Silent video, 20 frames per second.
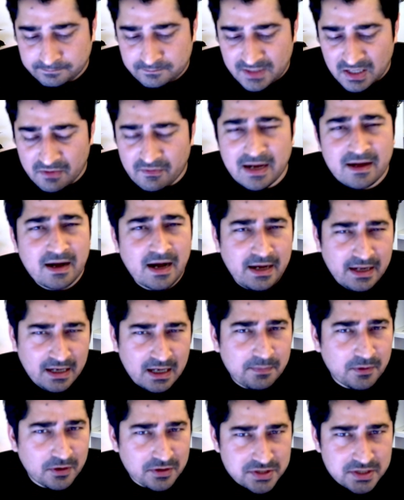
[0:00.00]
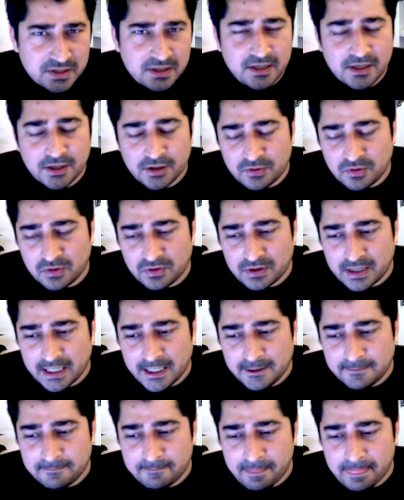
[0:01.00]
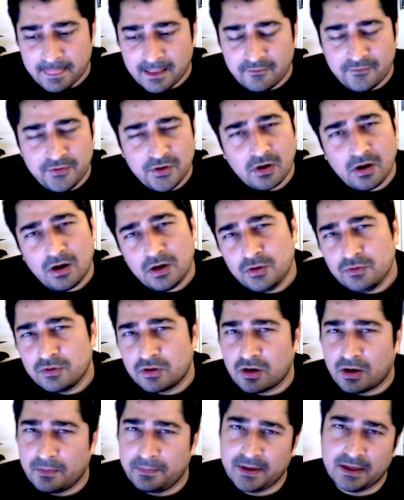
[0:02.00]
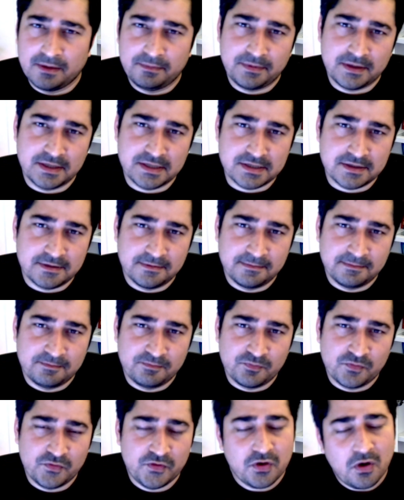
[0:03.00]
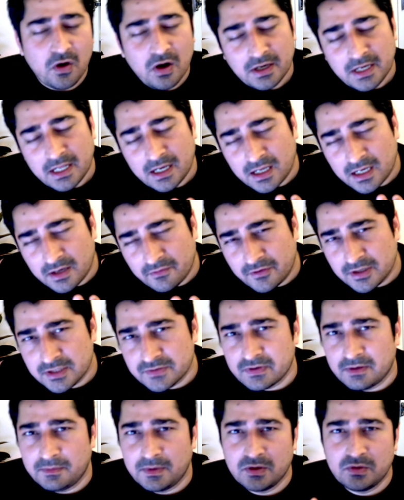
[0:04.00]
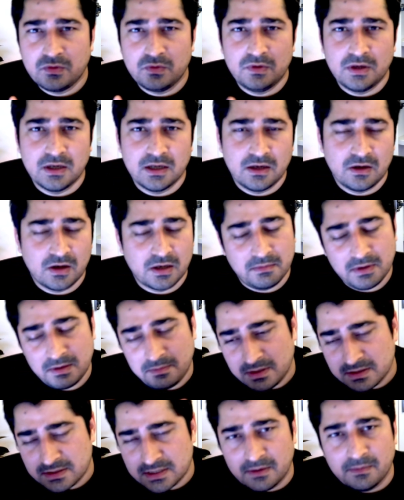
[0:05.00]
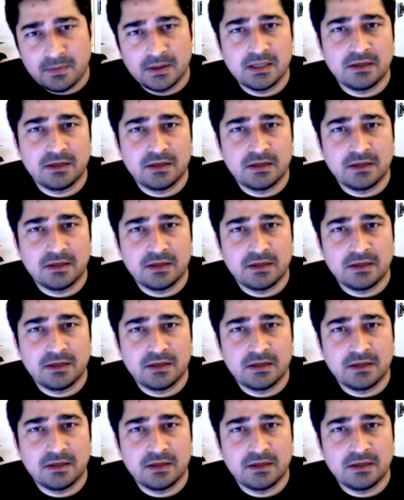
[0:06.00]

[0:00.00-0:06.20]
writing a production grade code, right, we all do a copy and paste. We all take a reference from a Google or maybe some other